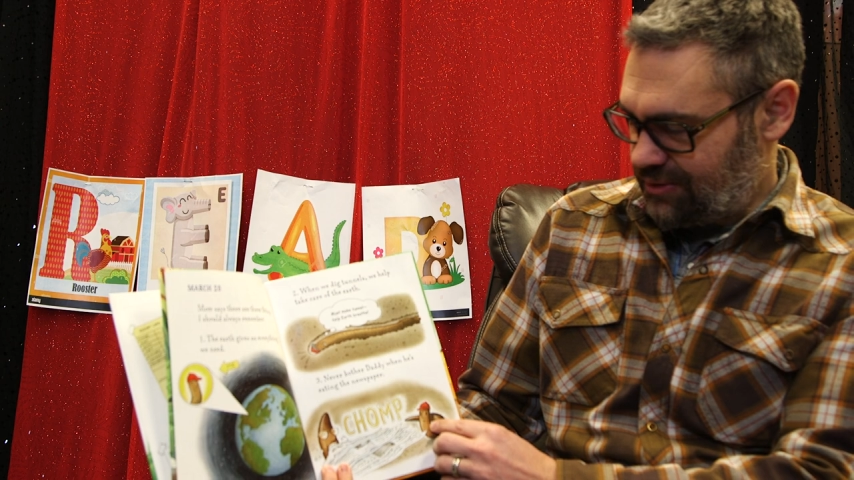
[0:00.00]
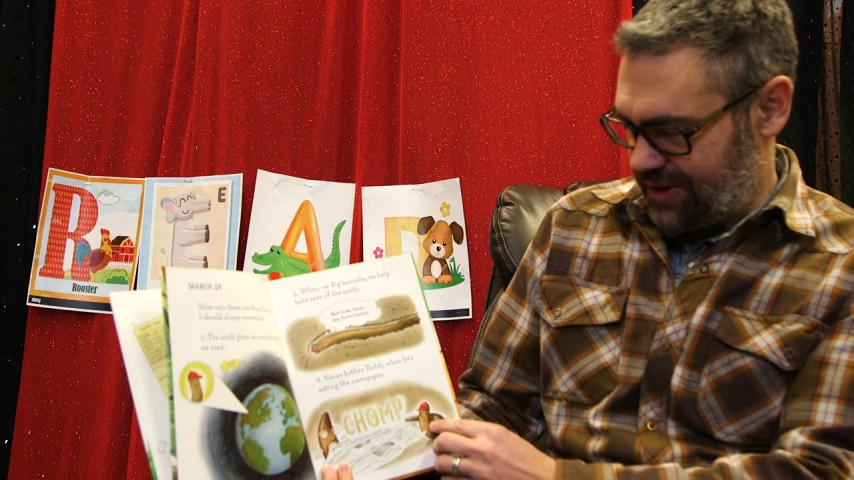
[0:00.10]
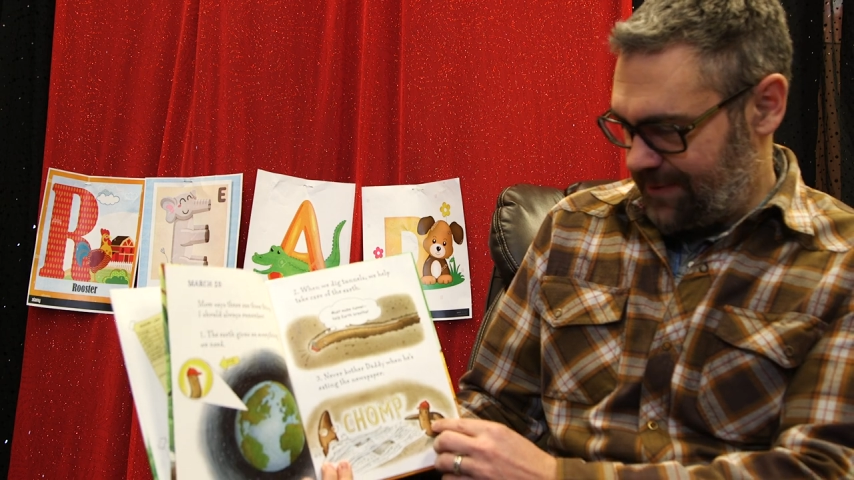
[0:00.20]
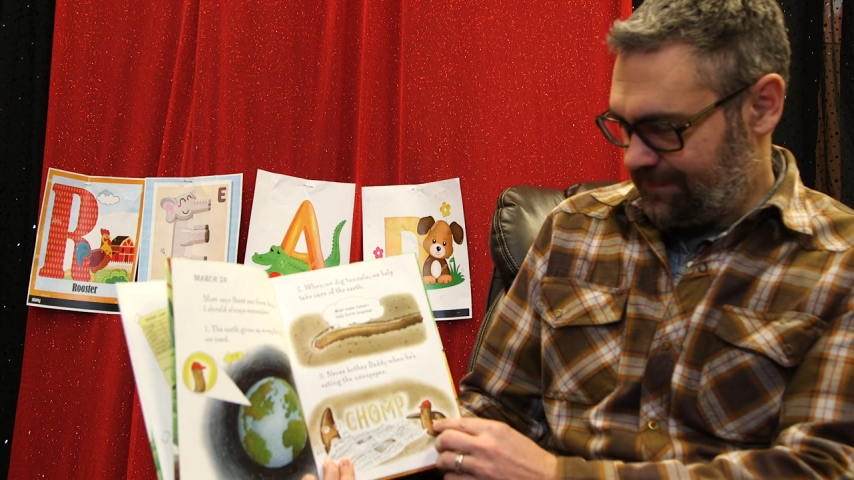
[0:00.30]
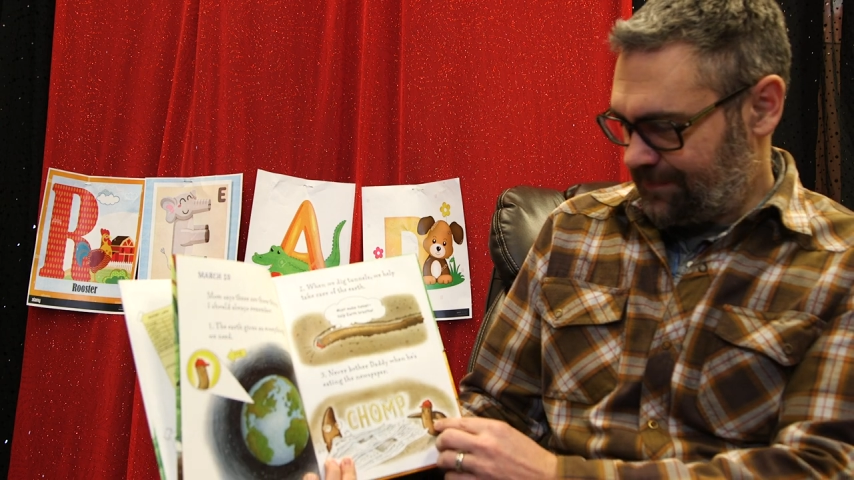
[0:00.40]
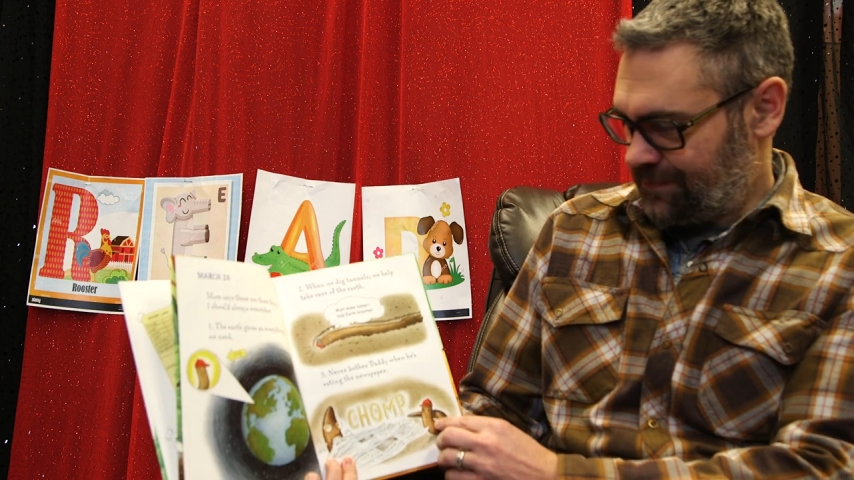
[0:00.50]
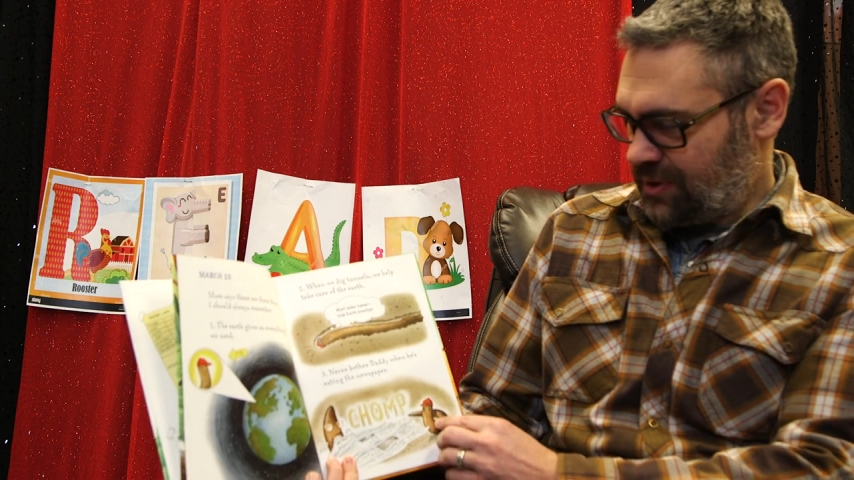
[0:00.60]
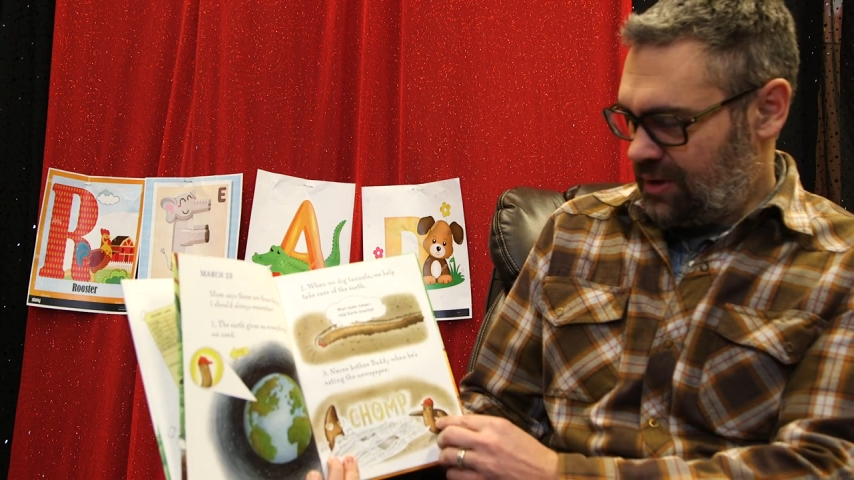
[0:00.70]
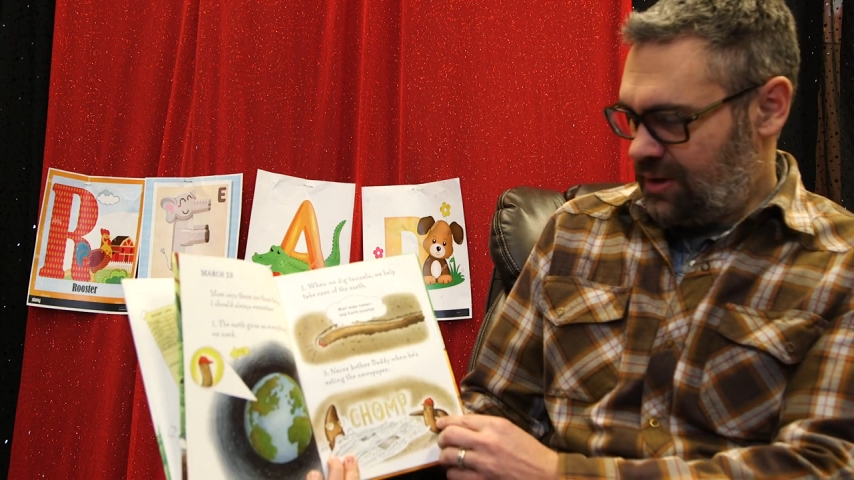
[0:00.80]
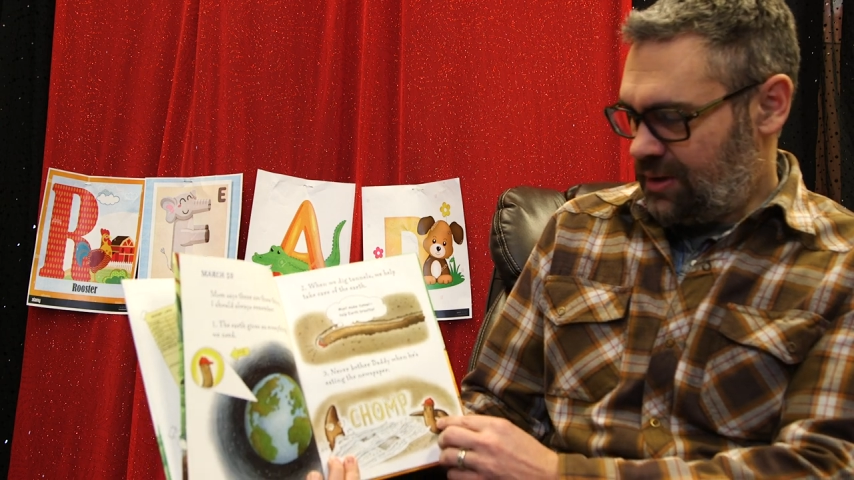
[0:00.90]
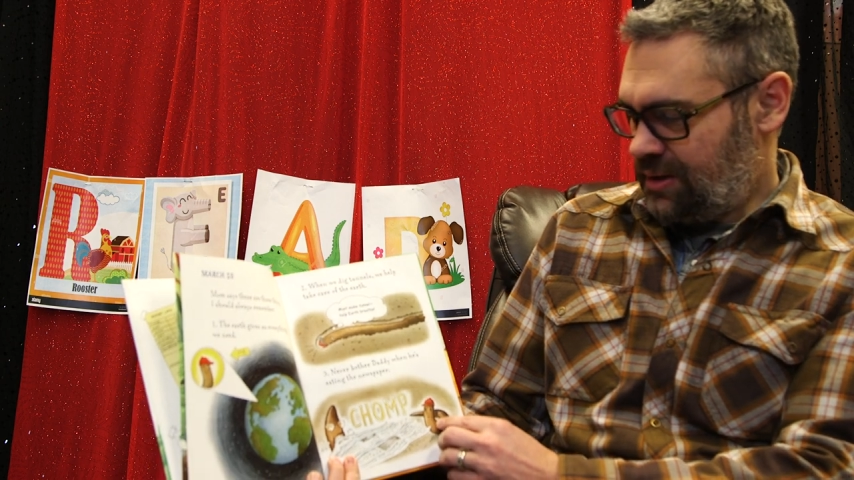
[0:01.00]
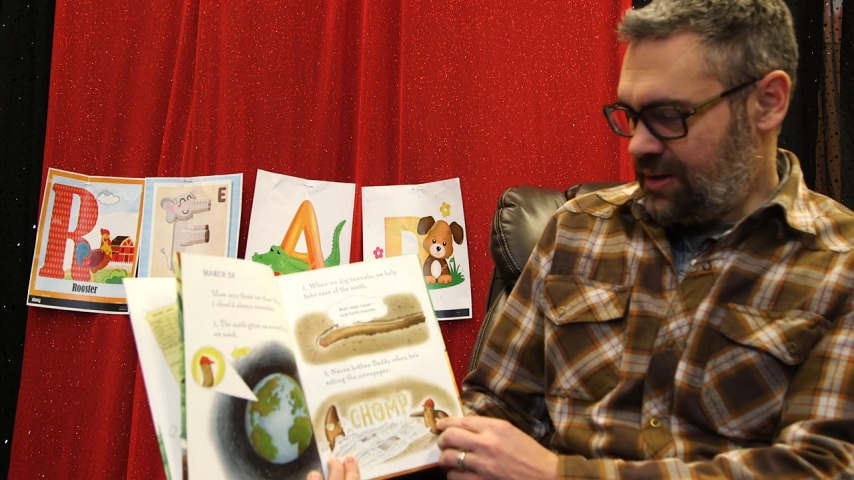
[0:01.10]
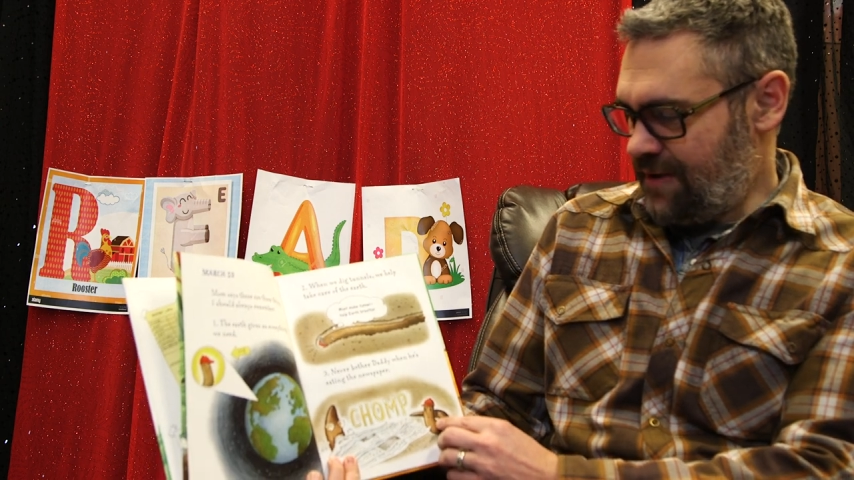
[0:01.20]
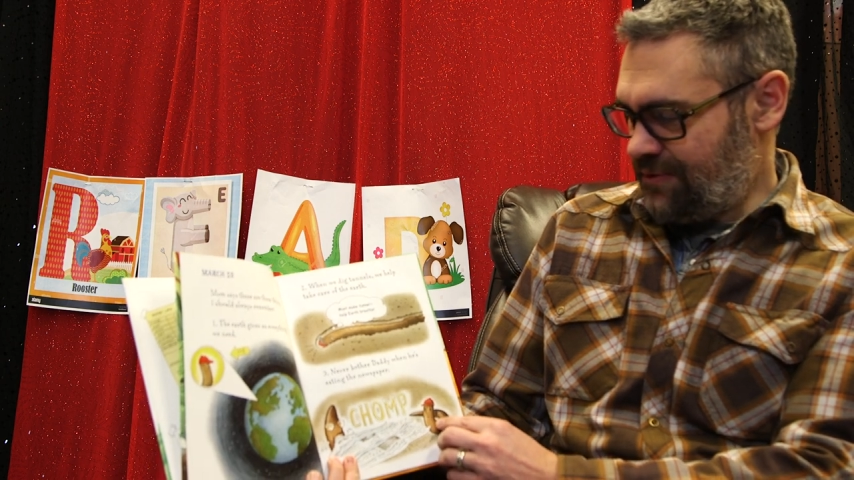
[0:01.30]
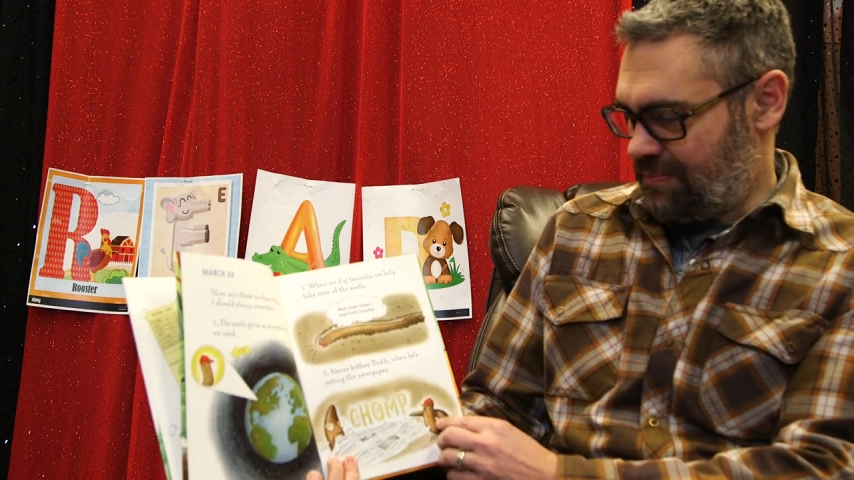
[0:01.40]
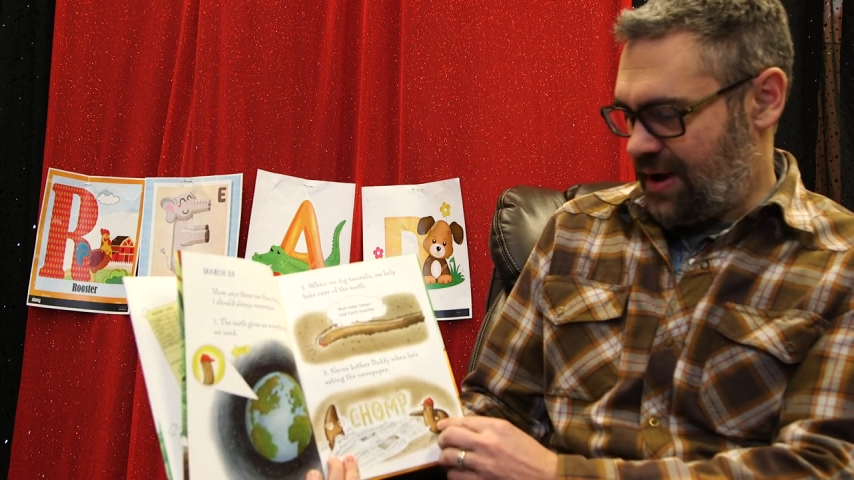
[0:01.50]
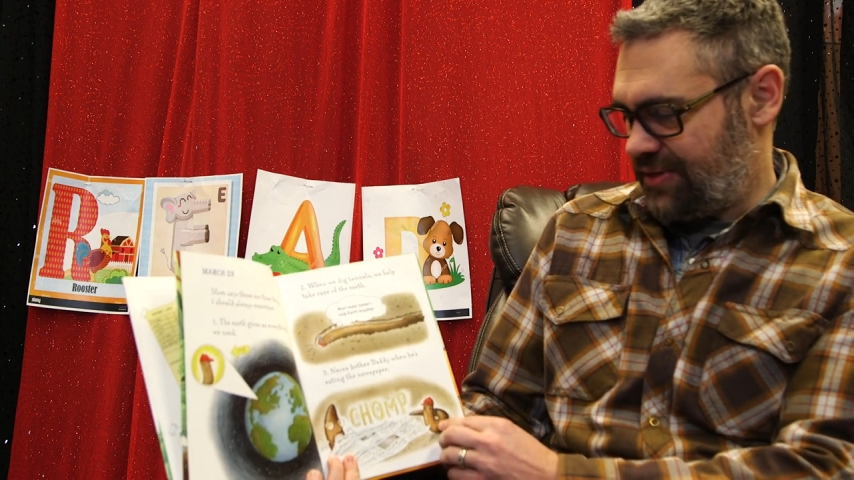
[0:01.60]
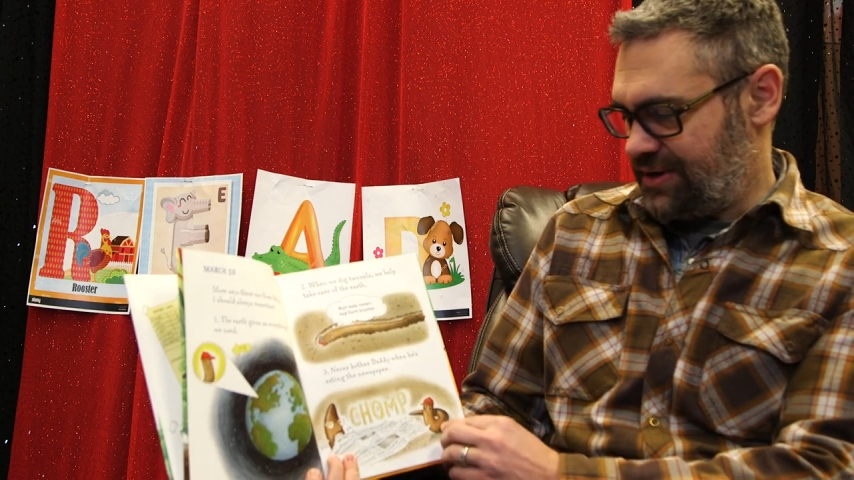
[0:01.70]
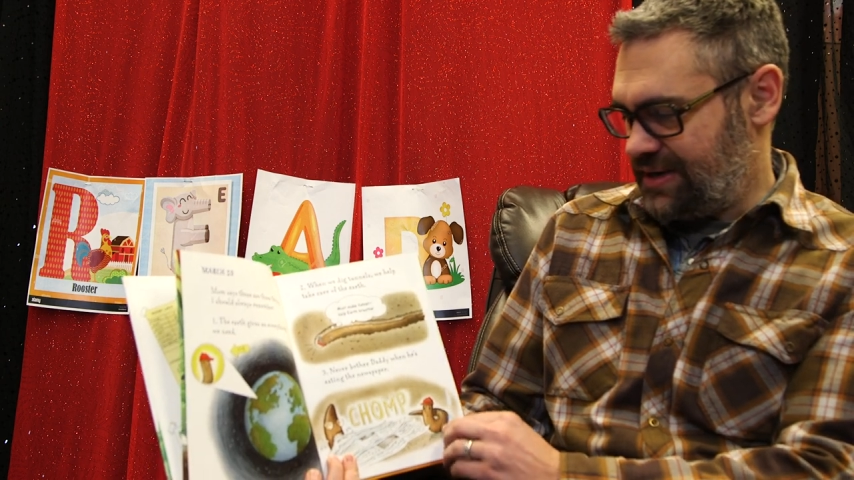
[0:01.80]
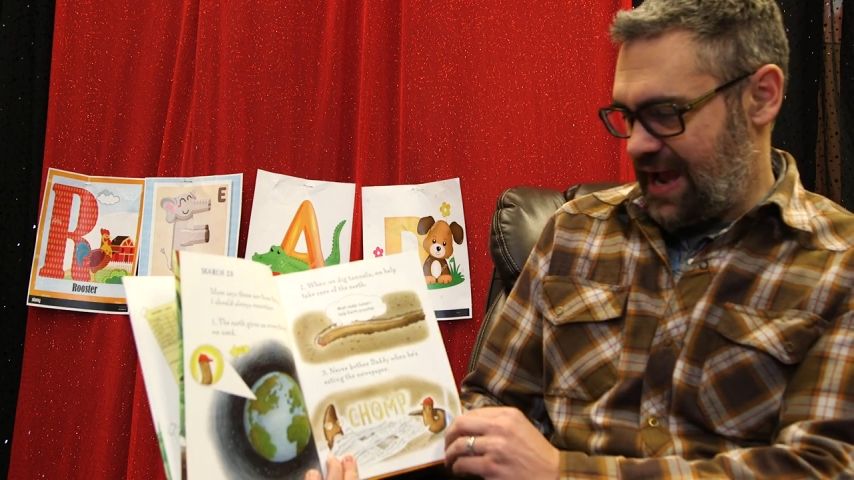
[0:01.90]
Three, never
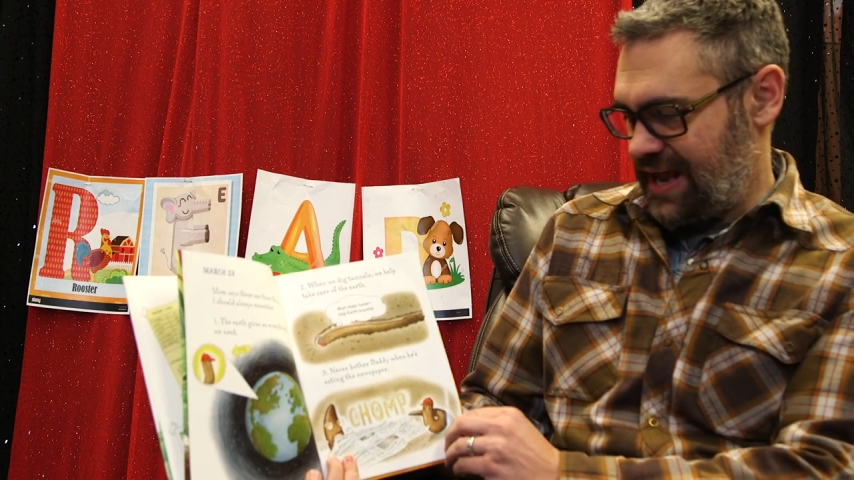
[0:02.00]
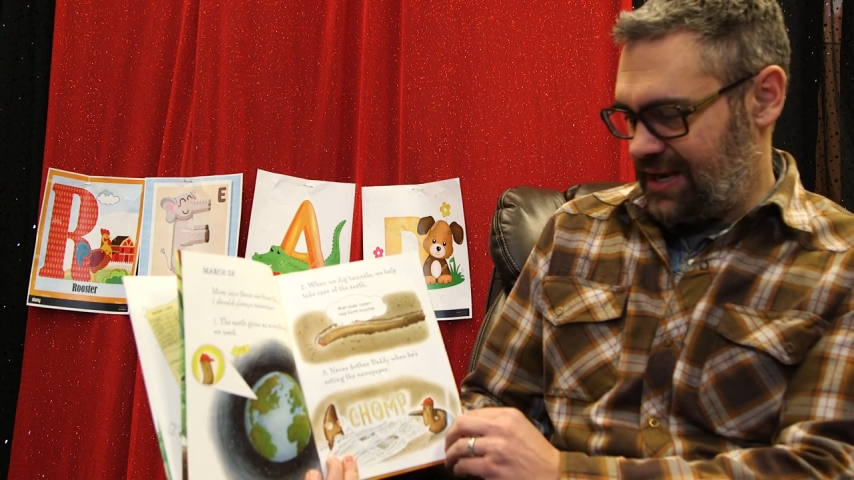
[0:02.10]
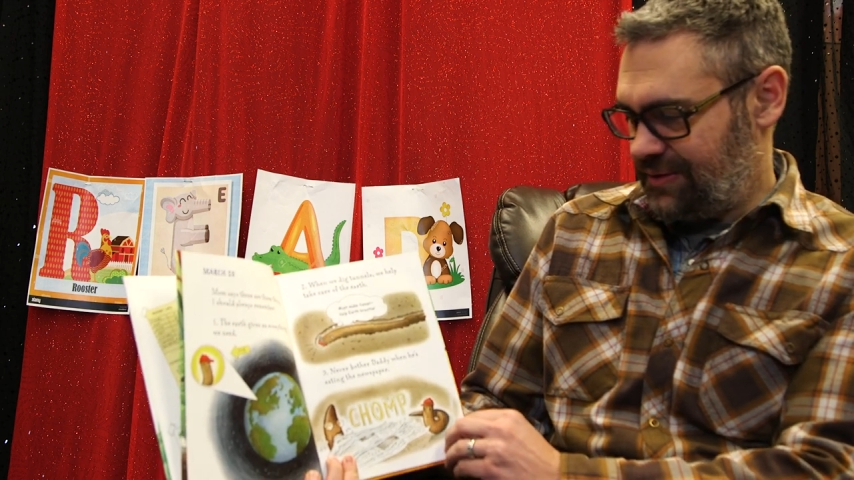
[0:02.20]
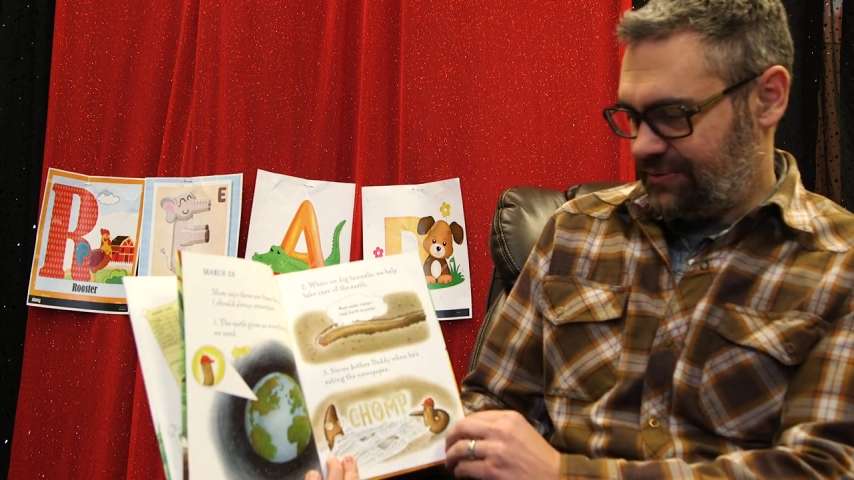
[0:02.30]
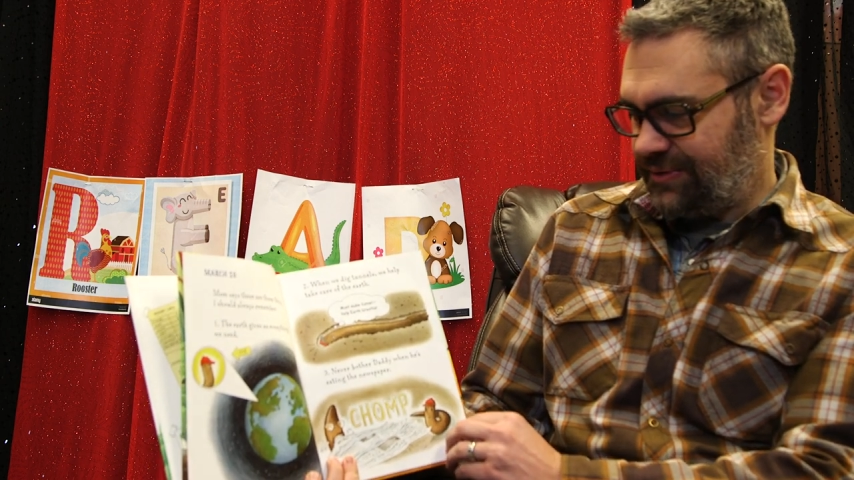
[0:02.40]
bother daddy